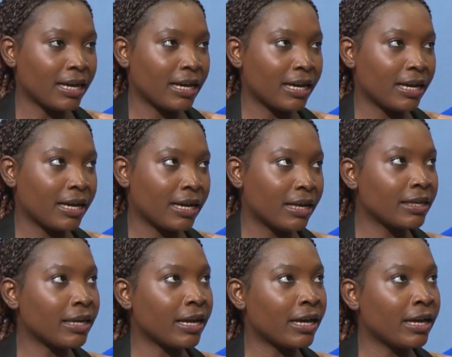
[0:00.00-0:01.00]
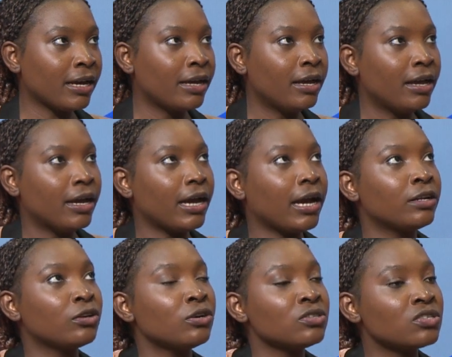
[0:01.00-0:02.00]
Uh, yeah.
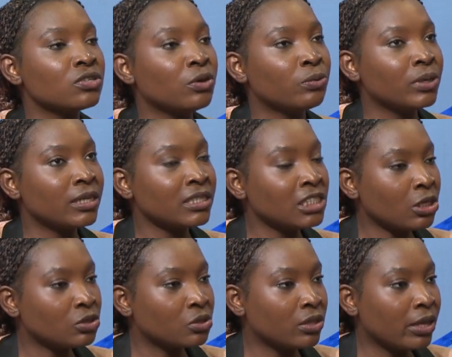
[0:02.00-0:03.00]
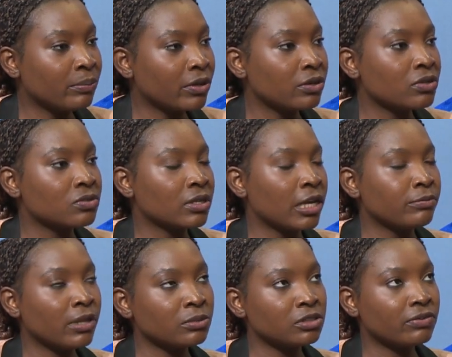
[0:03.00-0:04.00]
And also we reach out to them because we
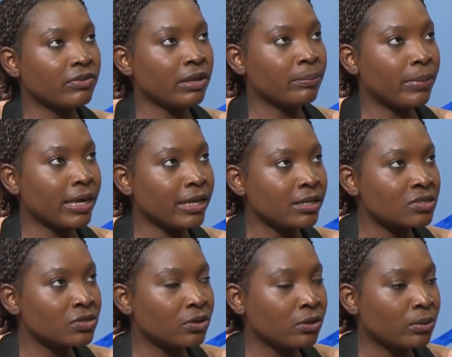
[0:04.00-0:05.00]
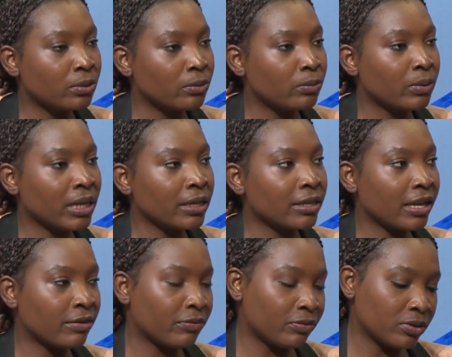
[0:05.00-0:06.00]
help them to find buyers. So when they
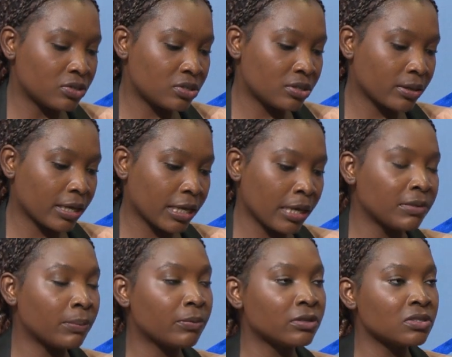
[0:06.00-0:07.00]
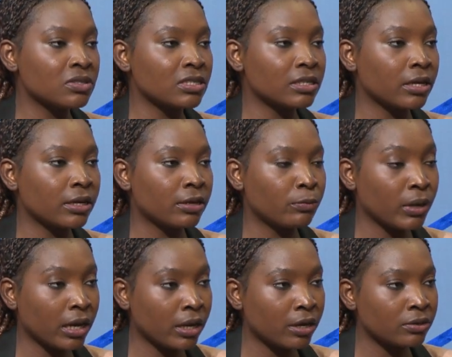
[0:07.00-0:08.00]
have kept the produce in a
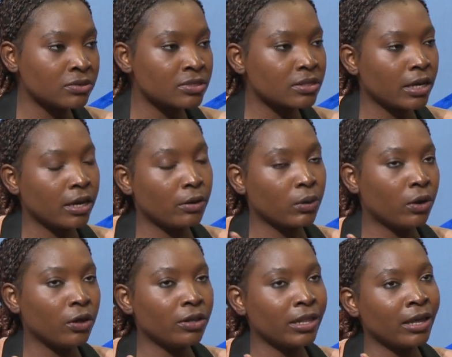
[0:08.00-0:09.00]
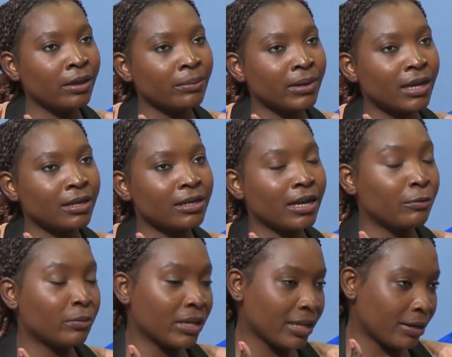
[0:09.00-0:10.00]
warehouse. Uh, we call them, and uh,
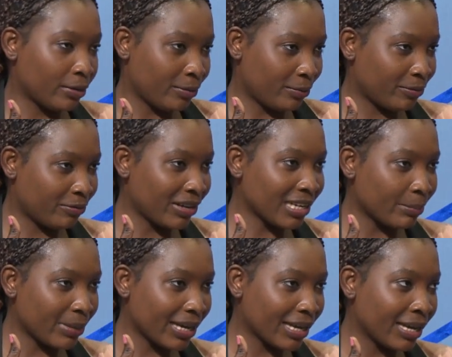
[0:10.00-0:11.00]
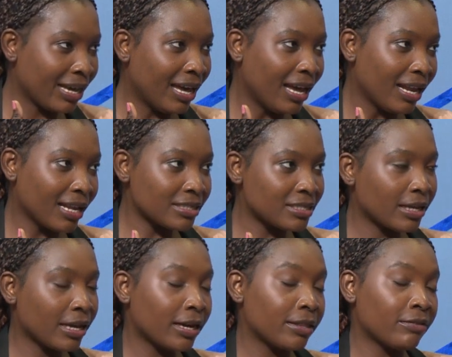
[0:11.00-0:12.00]
when we find a buyer, let's
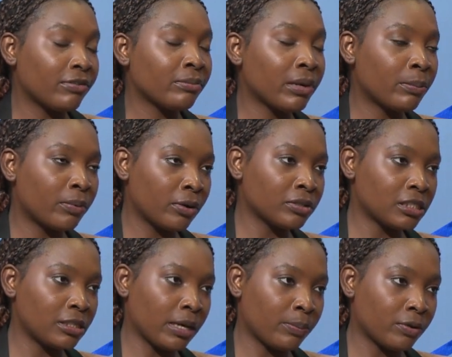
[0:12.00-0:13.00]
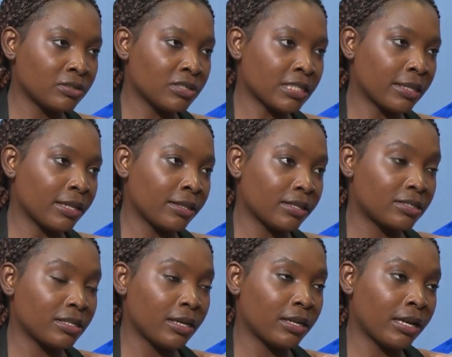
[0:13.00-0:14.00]
say uh, the farmer brought their produce, and then they
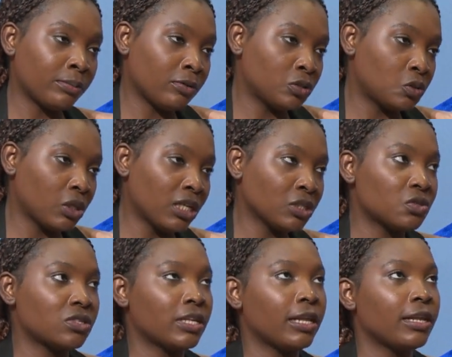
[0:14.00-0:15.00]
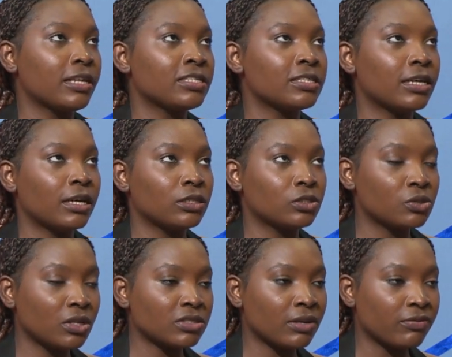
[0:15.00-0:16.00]
said, "I'm not willing to sell less than
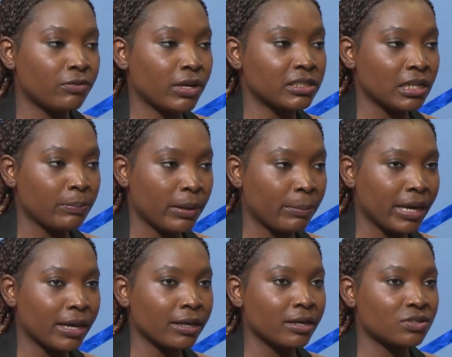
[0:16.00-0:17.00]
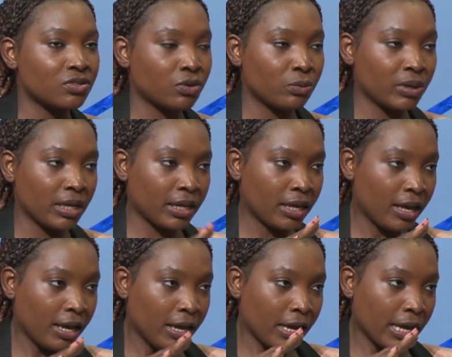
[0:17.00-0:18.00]
2,400 per bag." So we
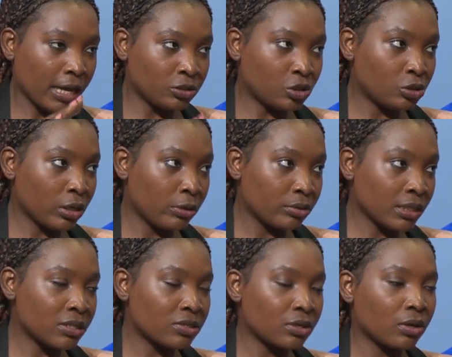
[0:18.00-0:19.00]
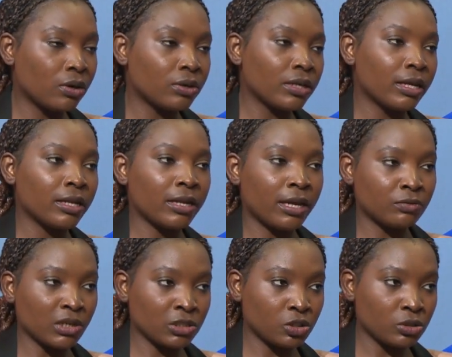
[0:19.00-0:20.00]
ensure that's recorded,
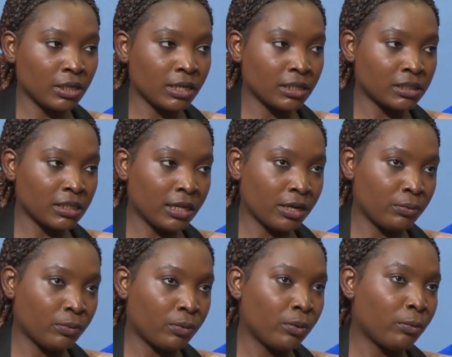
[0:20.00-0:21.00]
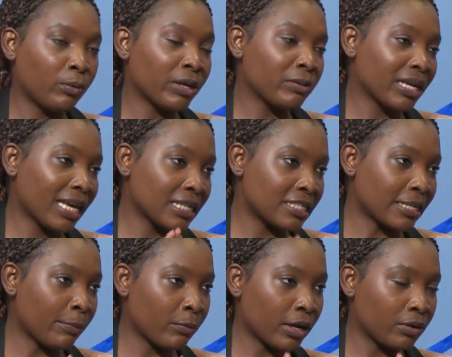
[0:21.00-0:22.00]
and we ensure that uh, when we get
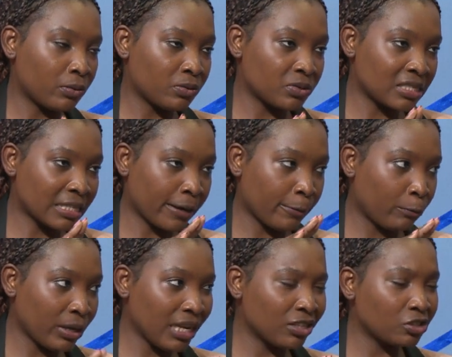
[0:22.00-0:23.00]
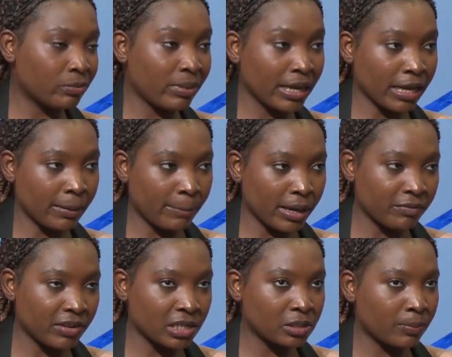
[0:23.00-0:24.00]
someone who is uh, willing to buy
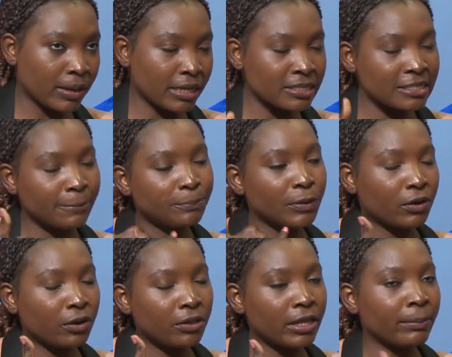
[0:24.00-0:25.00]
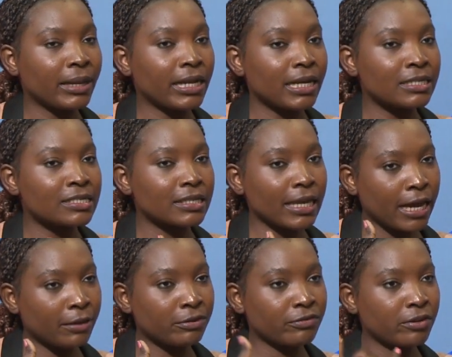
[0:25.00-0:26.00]
above that price, we call them and ask,
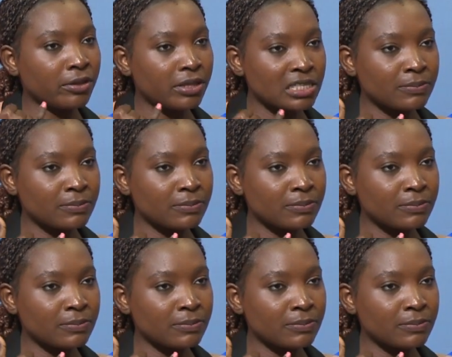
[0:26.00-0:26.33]
"Yeah, we've got